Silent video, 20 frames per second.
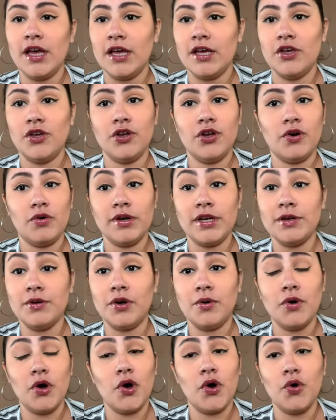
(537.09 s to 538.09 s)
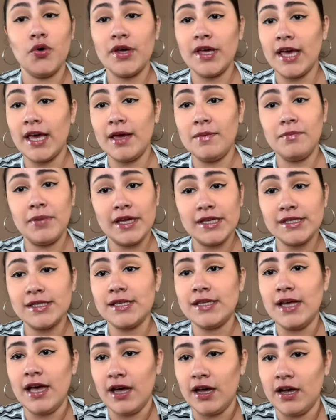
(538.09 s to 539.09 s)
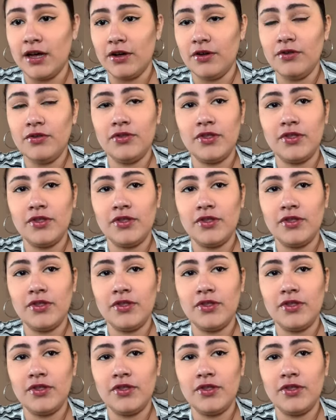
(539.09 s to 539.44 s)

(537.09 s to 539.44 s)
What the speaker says: in okay basic health,